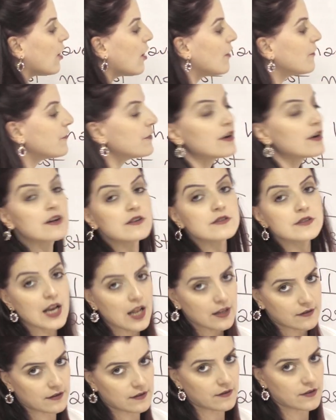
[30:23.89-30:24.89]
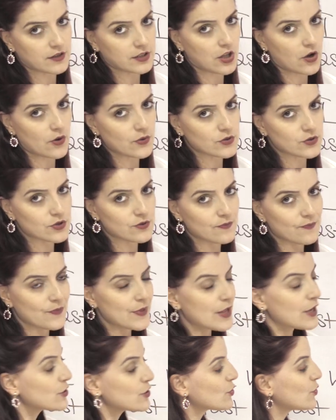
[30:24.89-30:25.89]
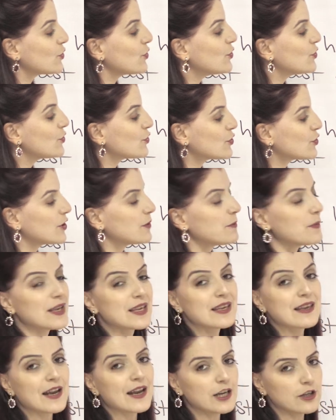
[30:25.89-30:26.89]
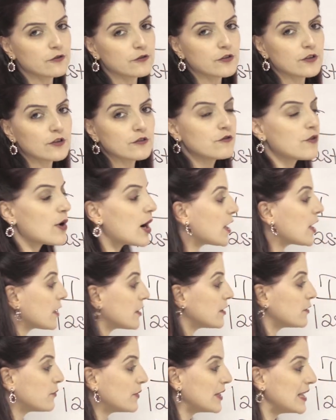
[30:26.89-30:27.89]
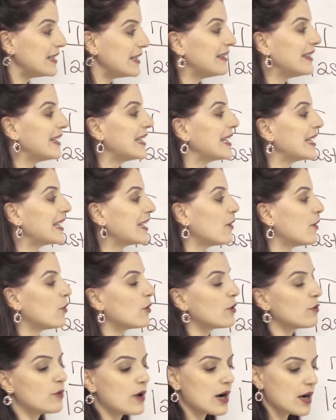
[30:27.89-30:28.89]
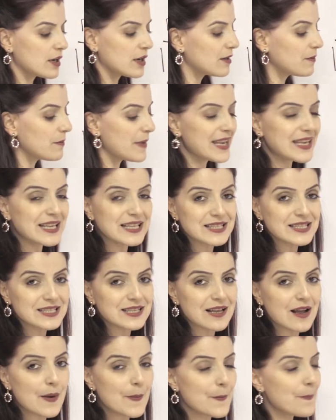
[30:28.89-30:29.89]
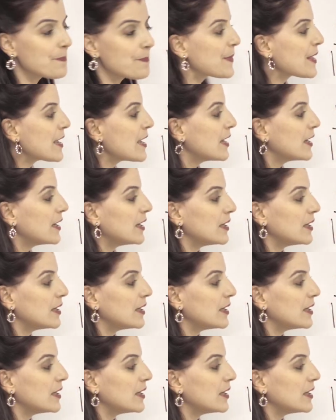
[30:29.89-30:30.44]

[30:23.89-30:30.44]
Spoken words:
of relative clause. So you should be careful while reading or while making some